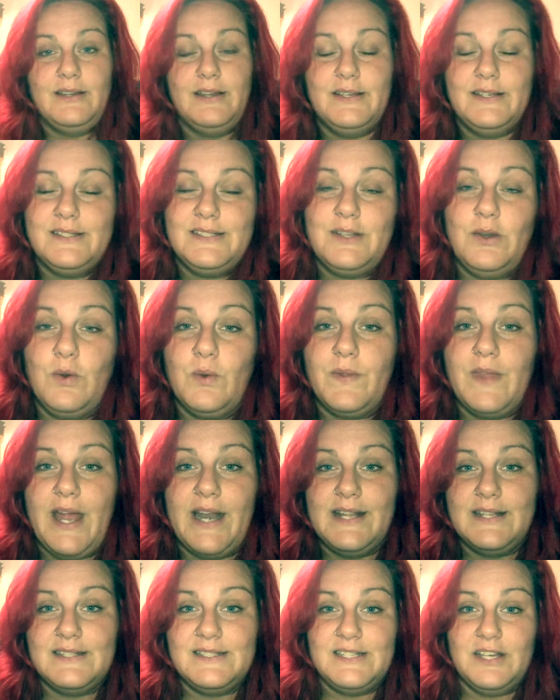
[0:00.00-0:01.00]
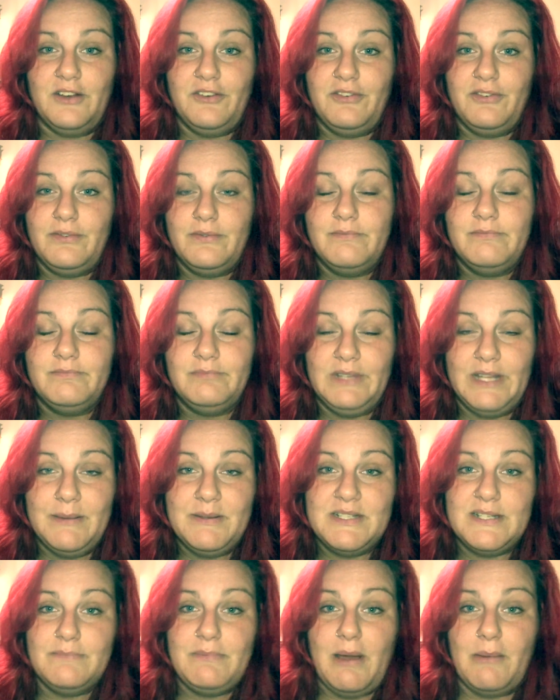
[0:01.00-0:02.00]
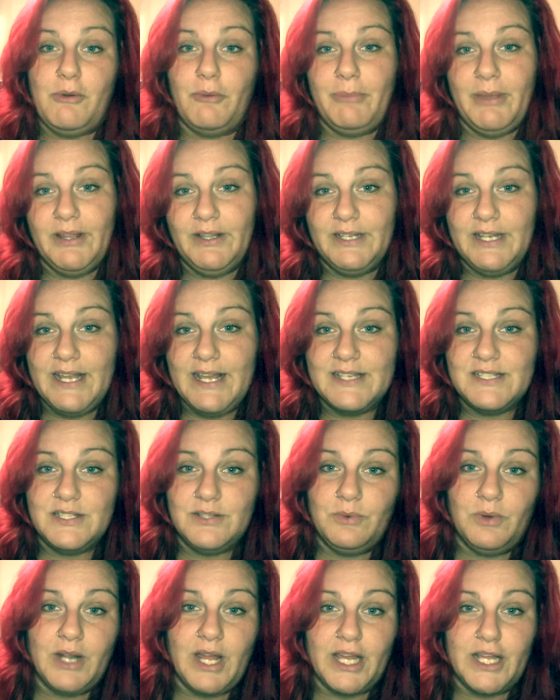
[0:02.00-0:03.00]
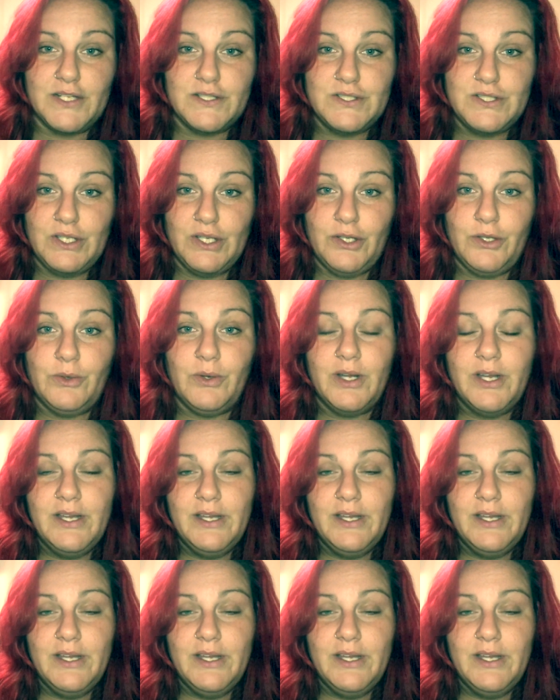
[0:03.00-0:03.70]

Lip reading: so that itself limited my mobility as to what I could do.